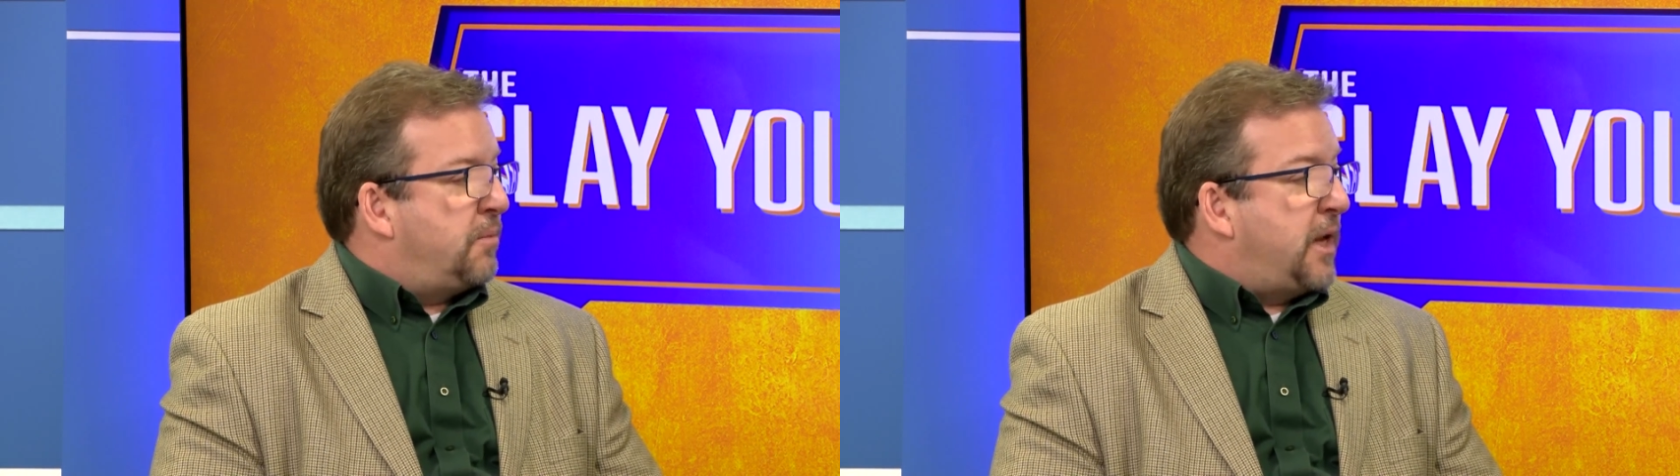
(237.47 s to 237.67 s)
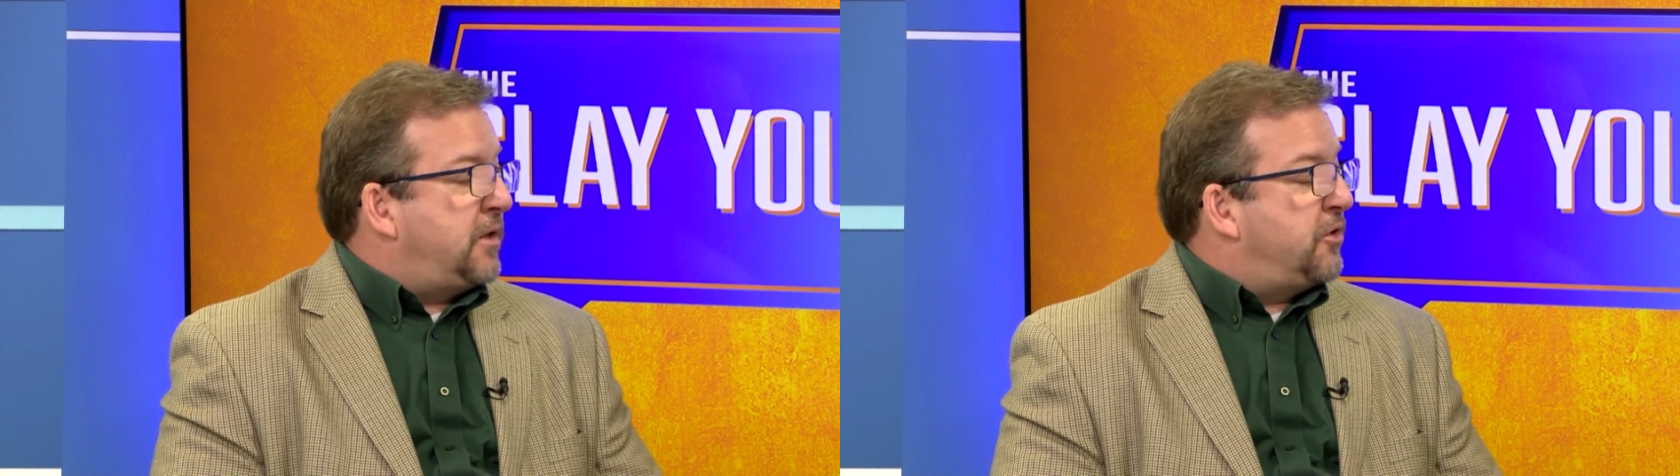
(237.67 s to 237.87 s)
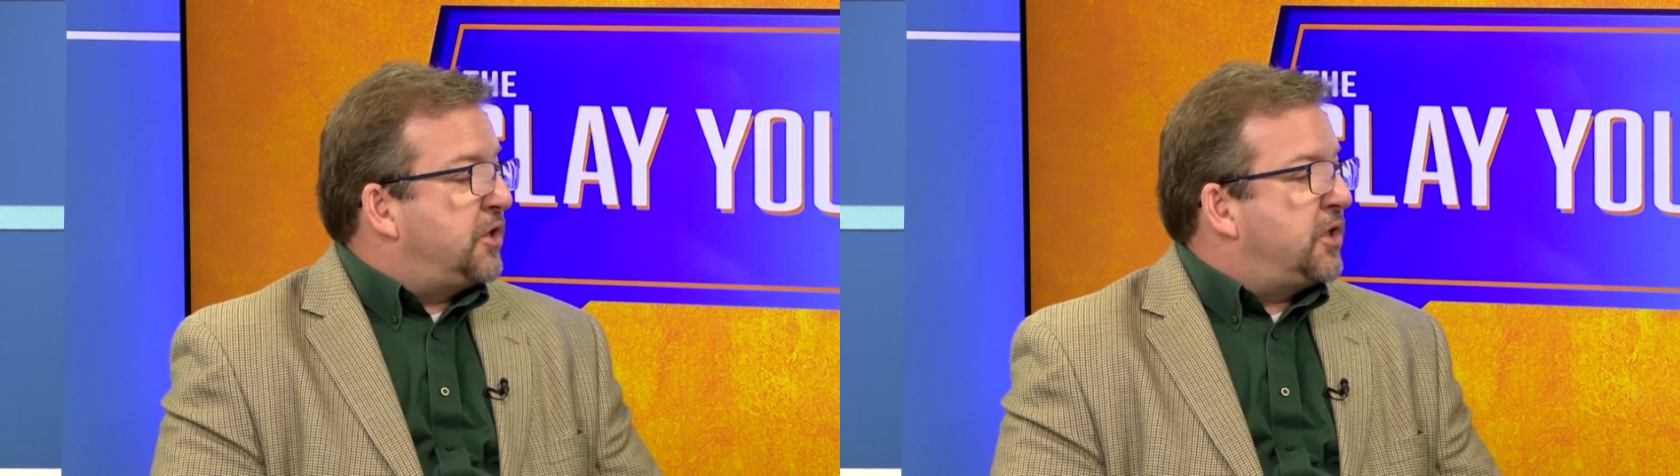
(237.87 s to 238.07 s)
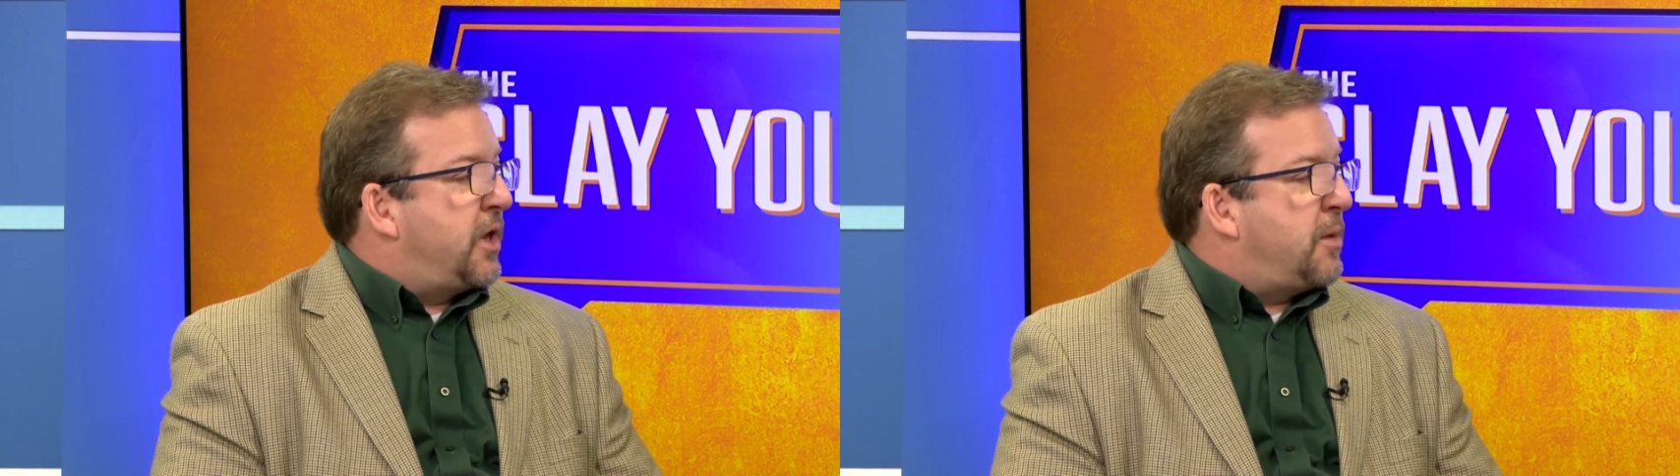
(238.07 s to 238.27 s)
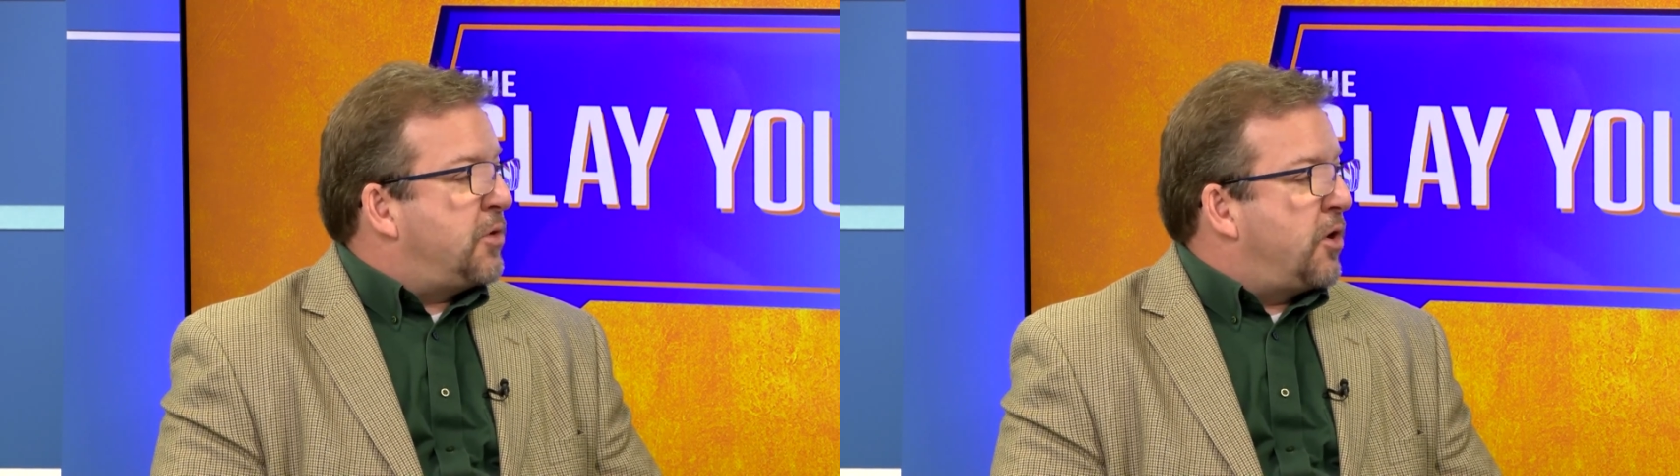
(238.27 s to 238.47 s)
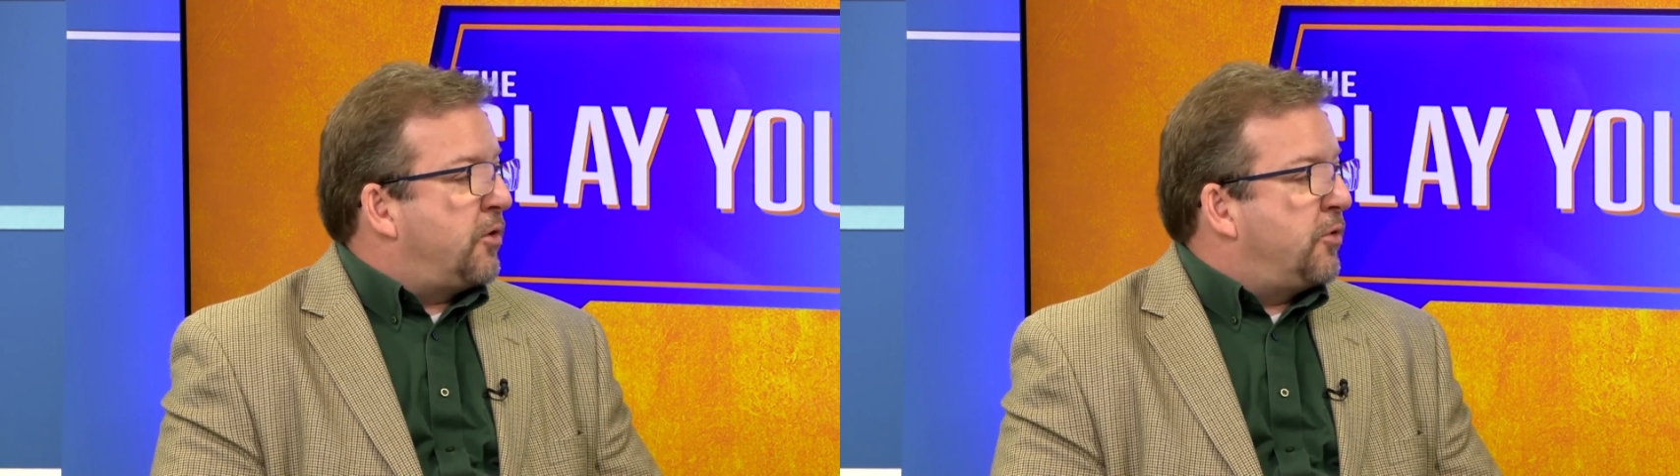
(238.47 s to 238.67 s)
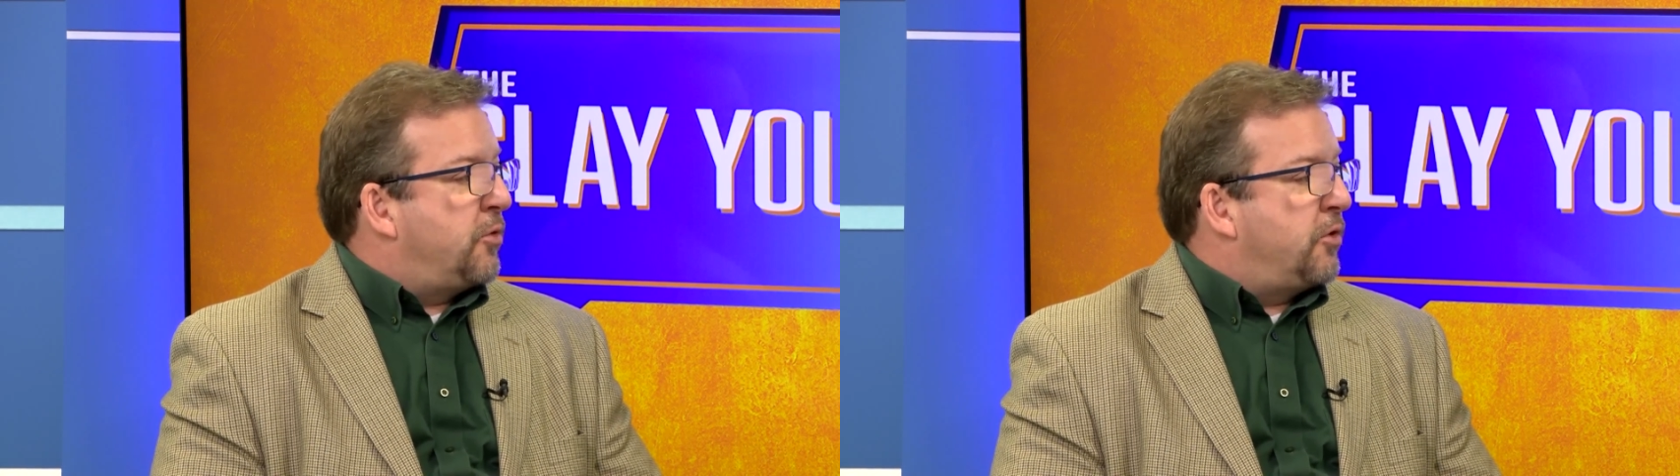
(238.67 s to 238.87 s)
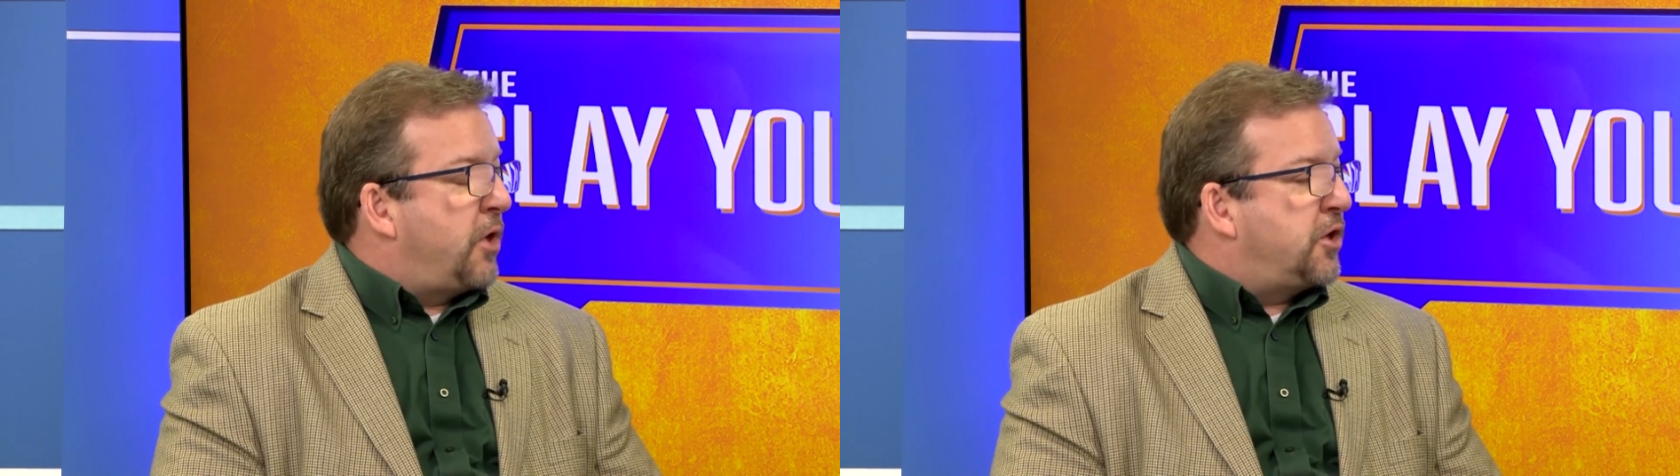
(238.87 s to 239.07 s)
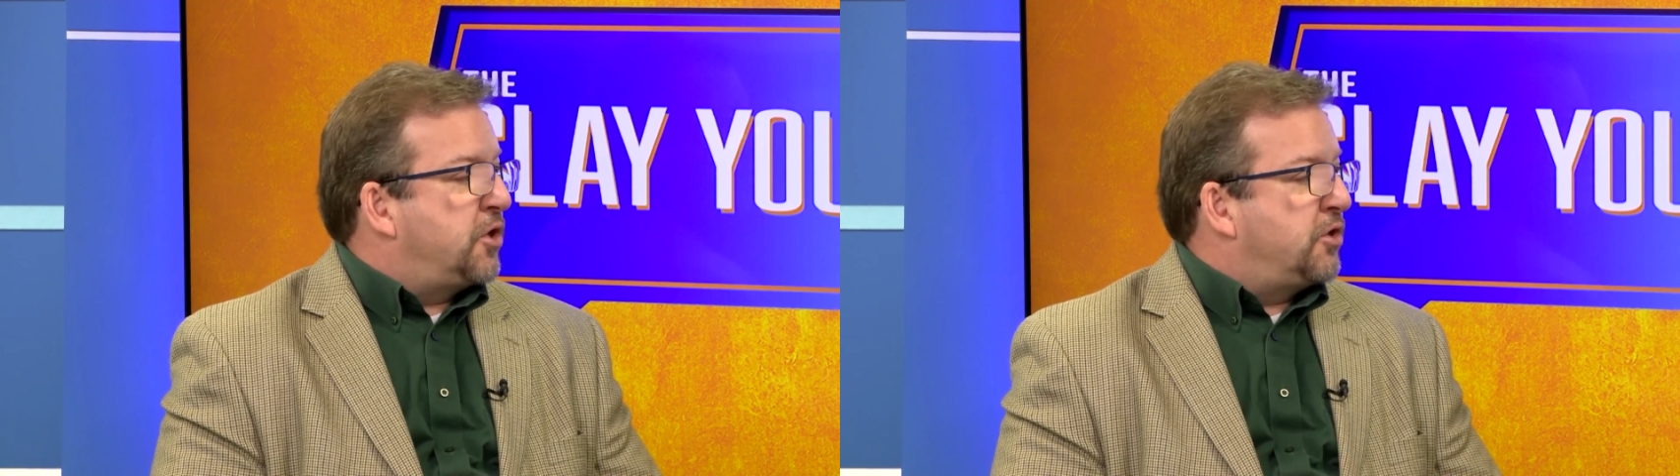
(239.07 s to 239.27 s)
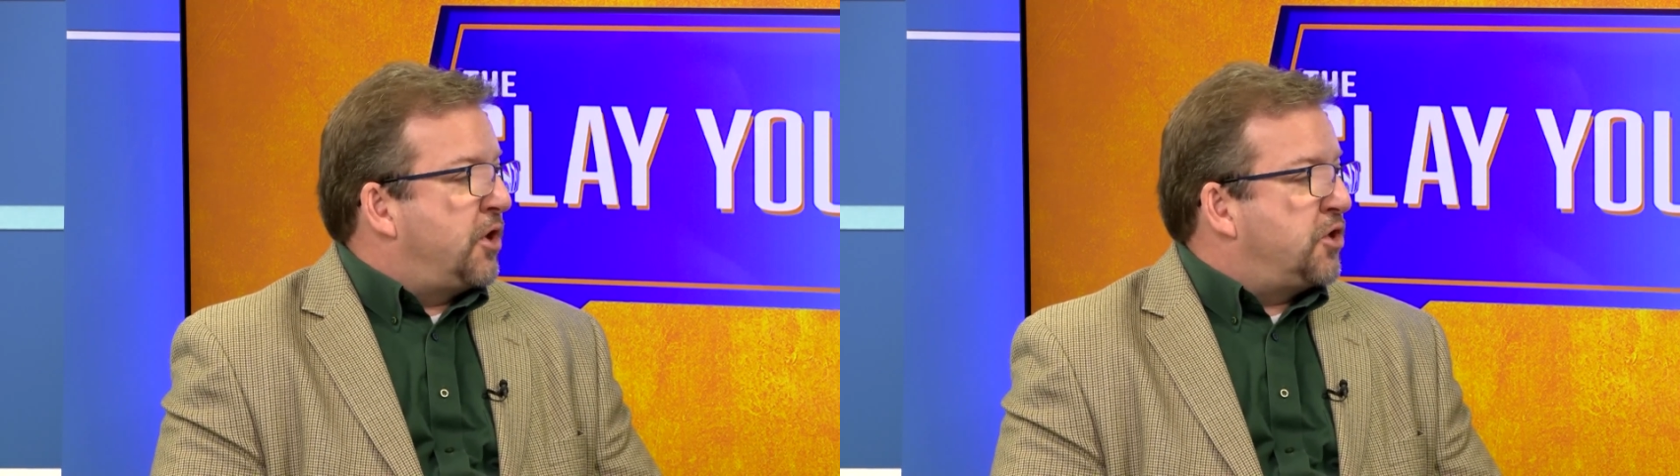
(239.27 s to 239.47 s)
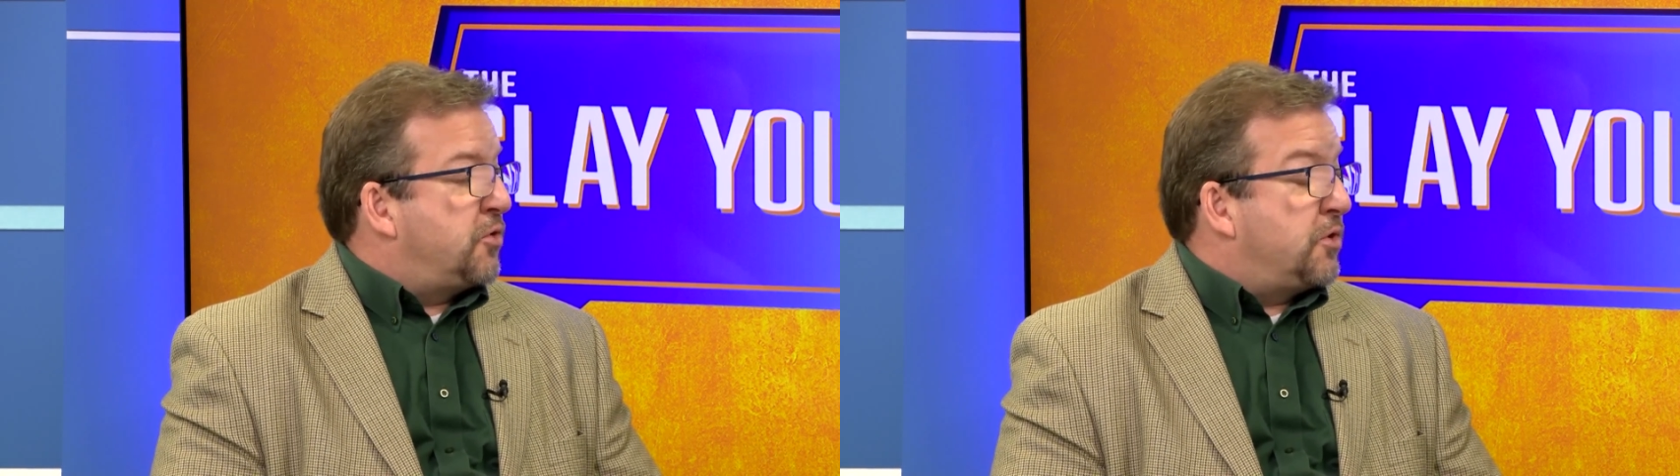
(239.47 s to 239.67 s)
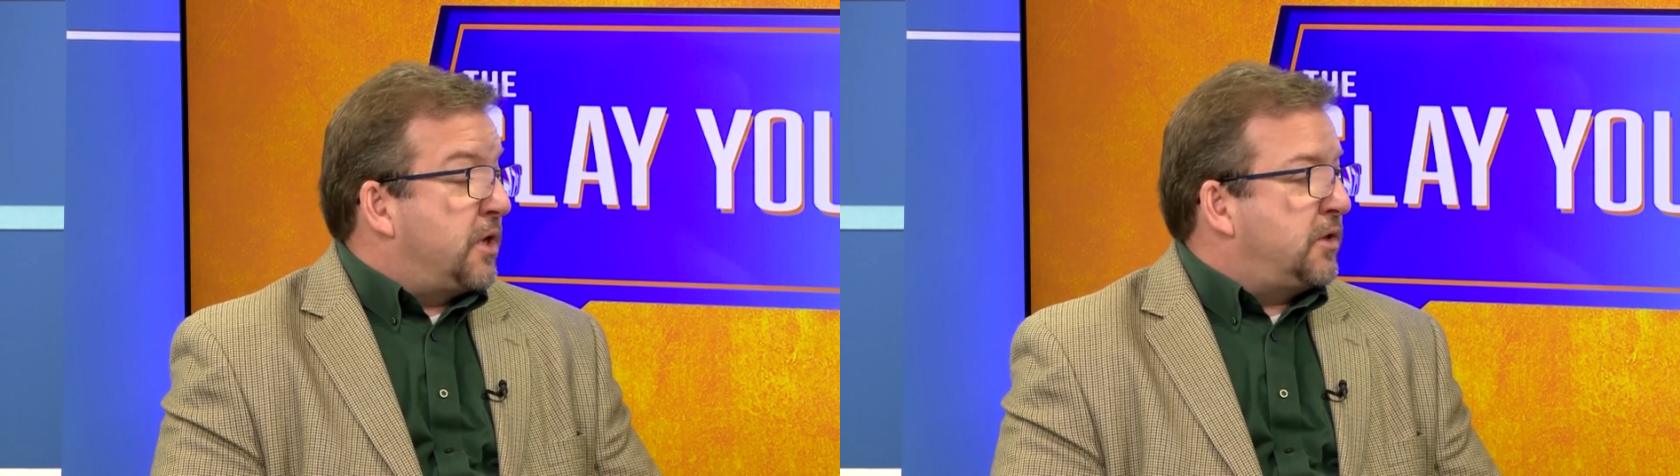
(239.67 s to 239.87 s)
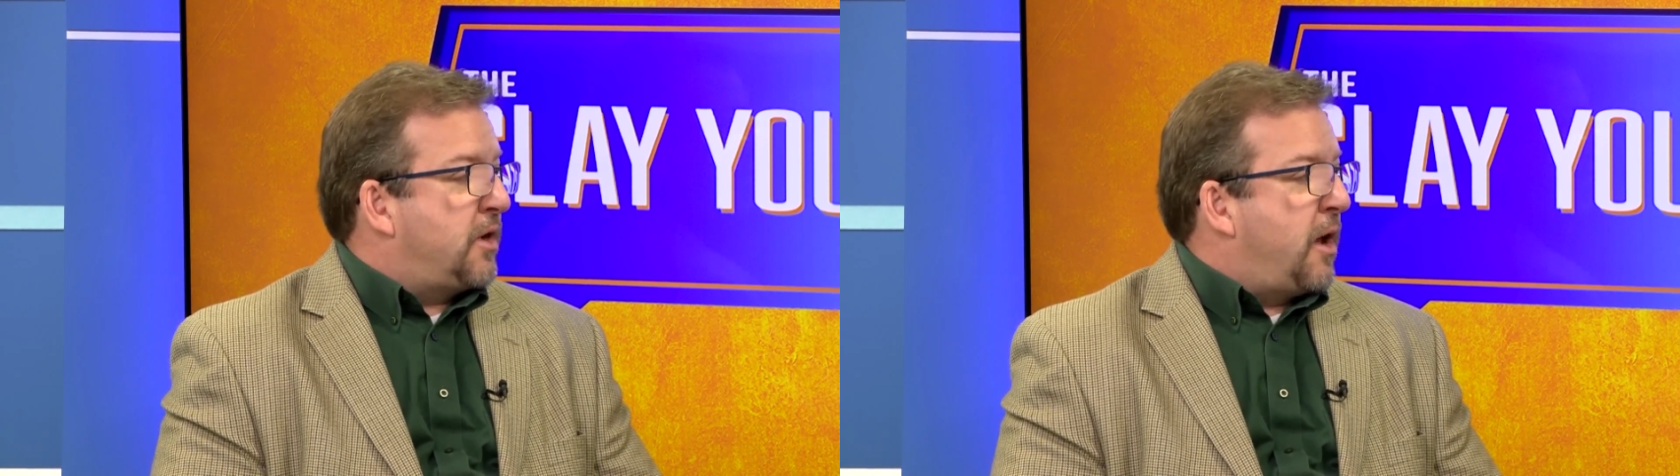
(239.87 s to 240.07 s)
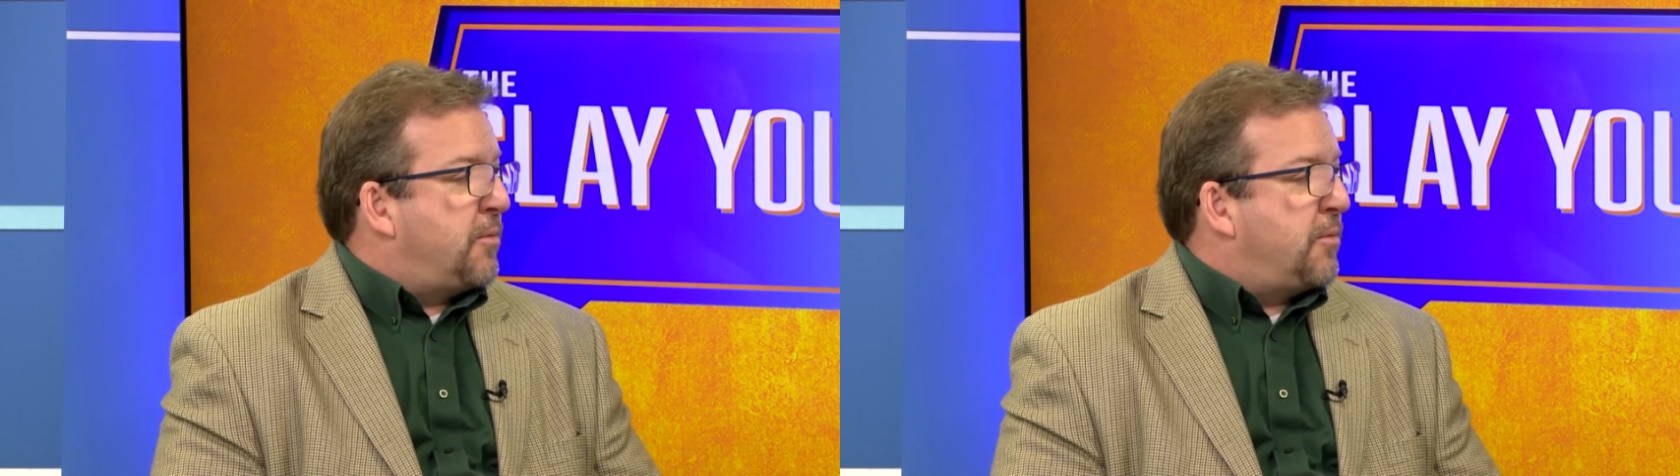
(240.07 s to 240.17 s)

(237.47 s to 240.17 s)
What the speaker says: basically slam dunked through the legislature this time